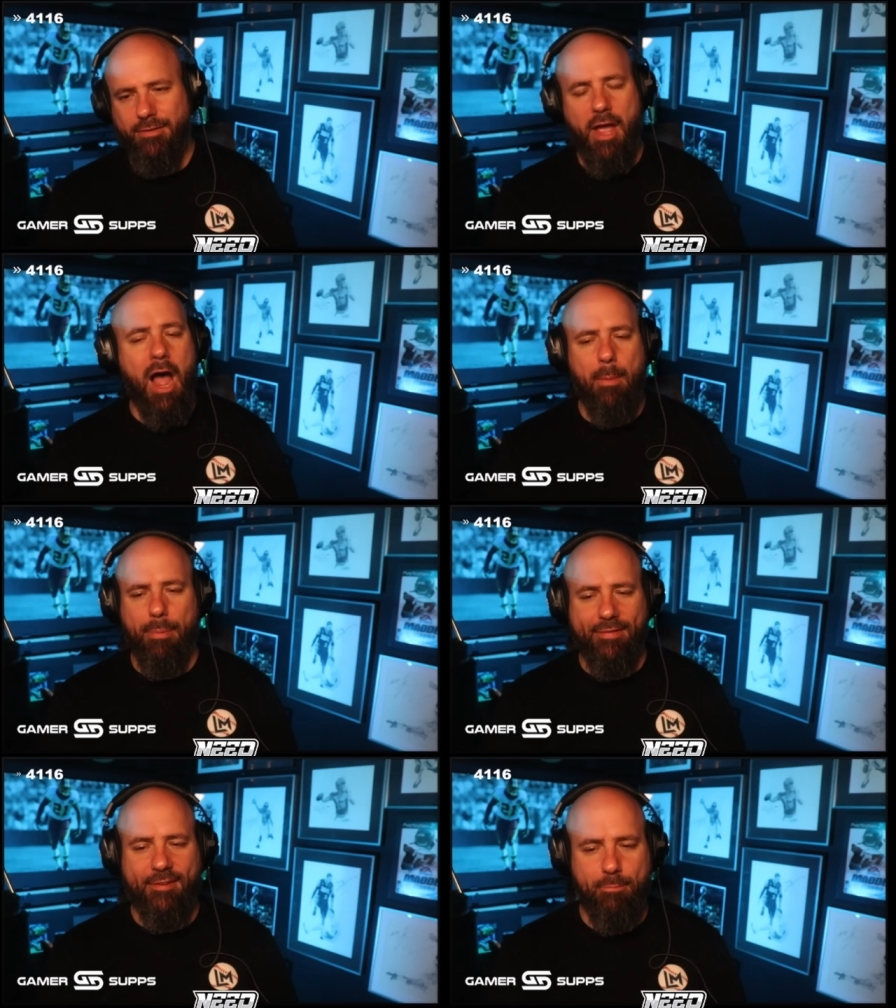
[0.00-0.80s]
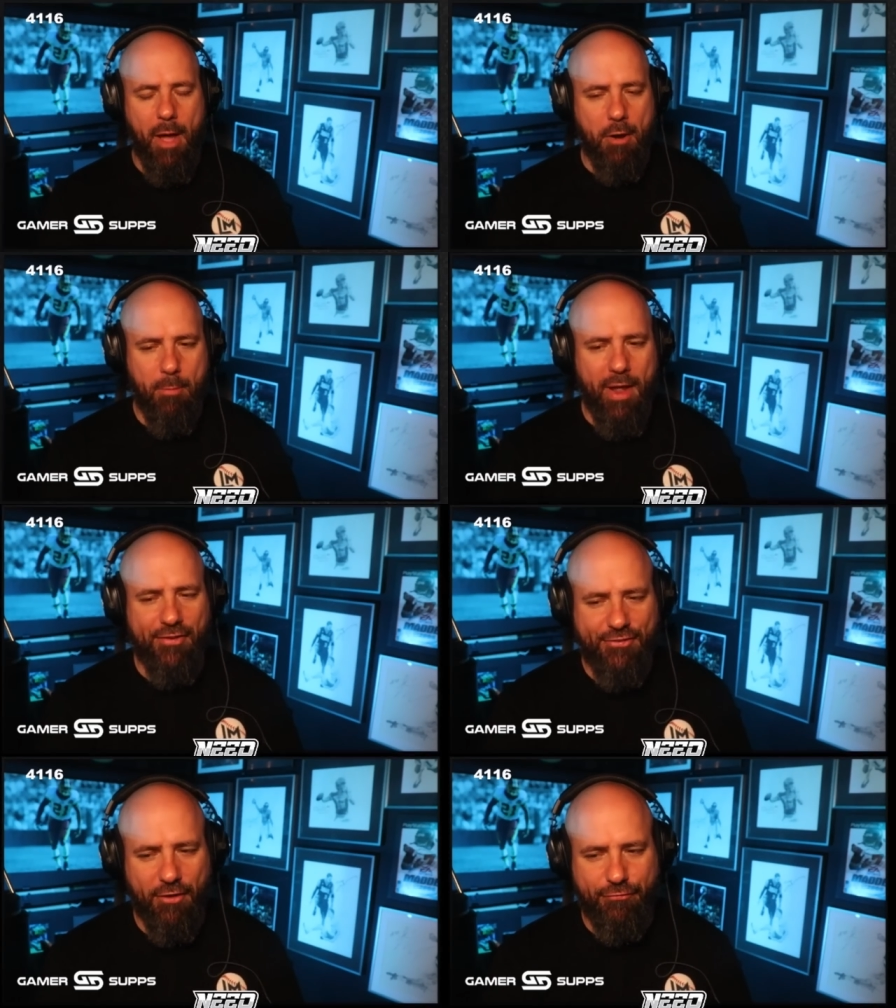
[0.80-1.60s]
Dime blitz is better, man.
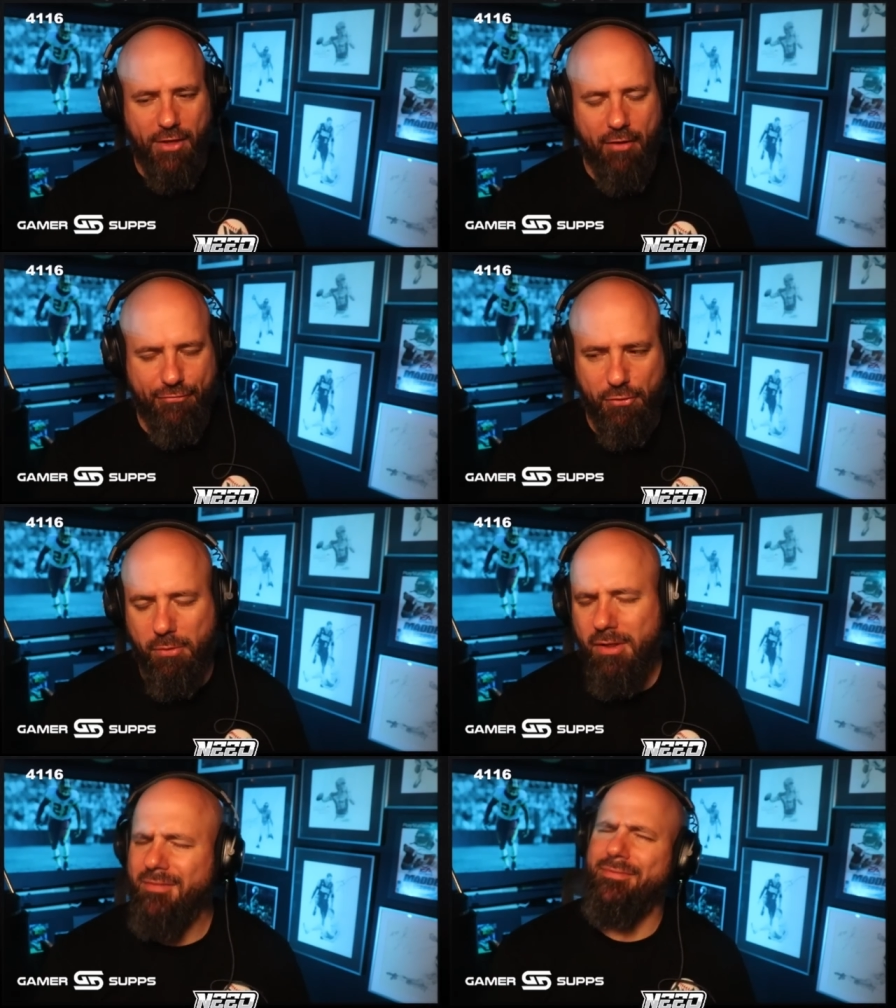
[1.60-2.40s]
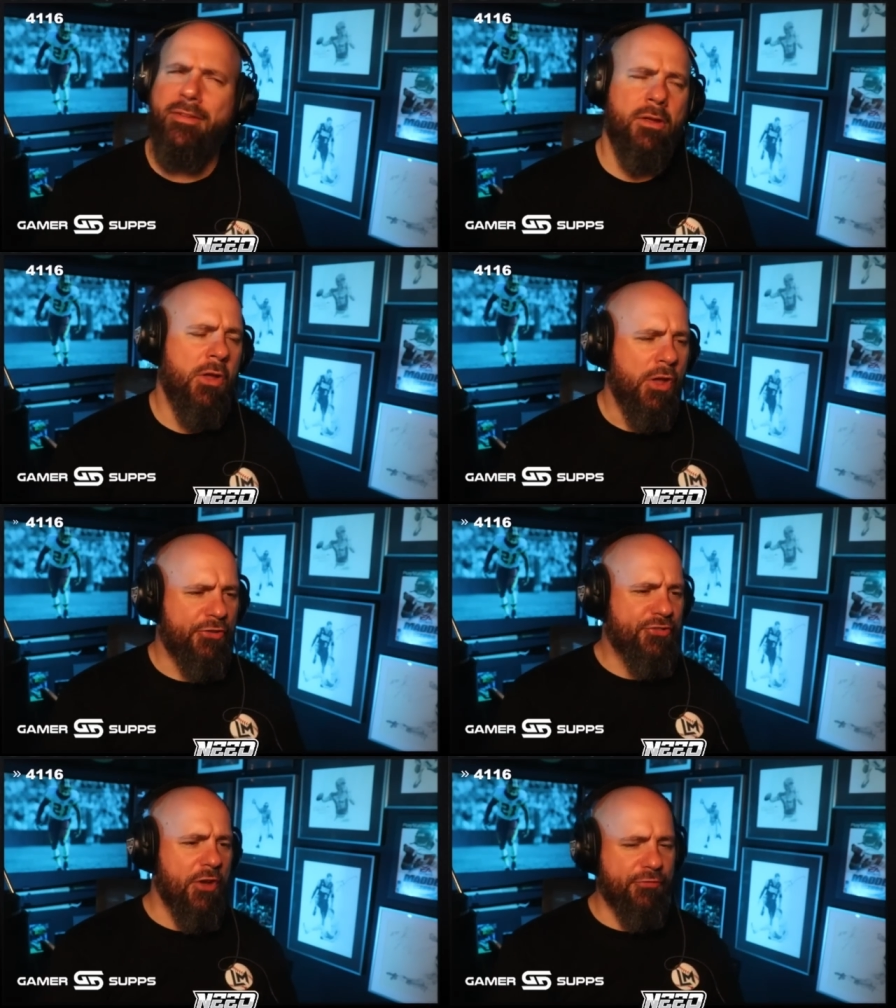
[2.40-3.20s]
Shift left, dude.
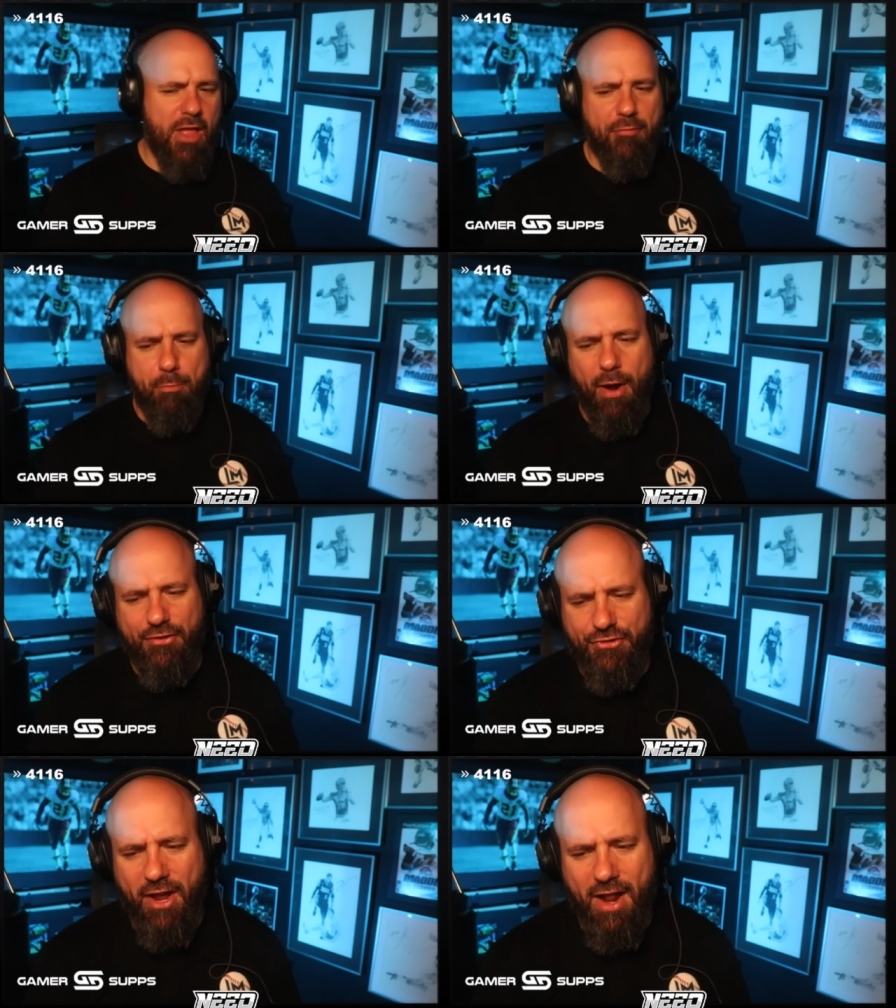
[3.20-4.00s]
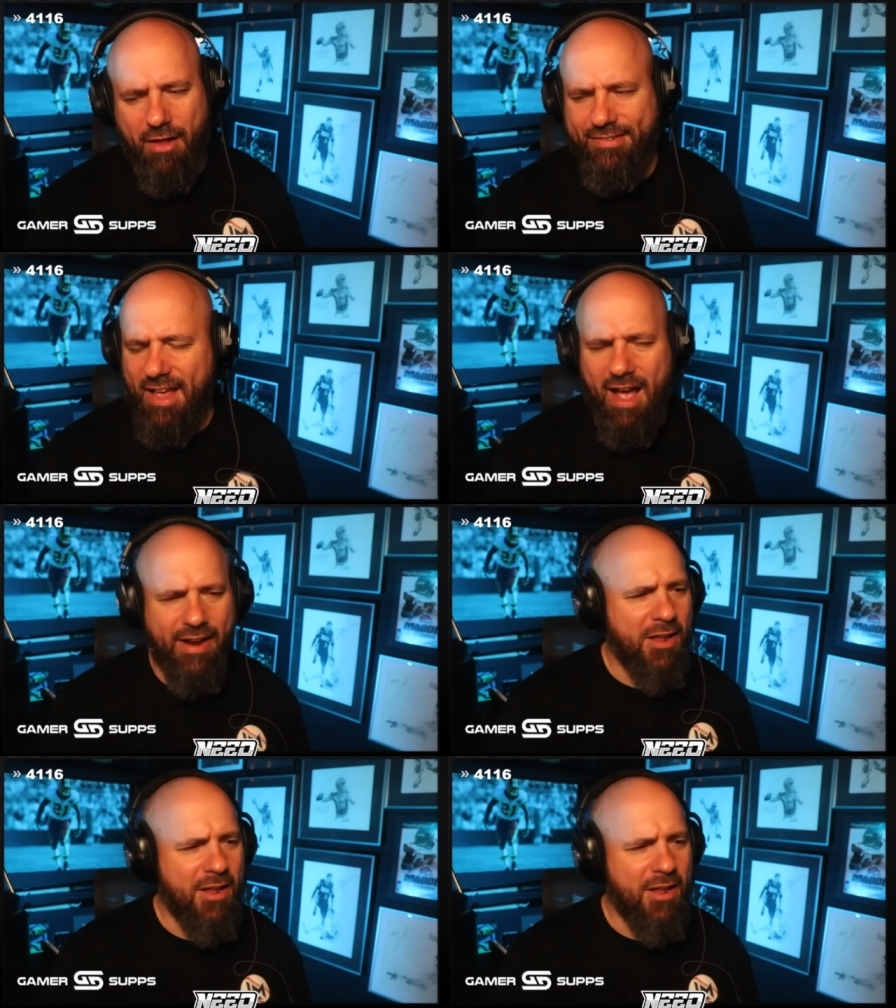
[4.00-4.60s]
Shift left, press shade outside.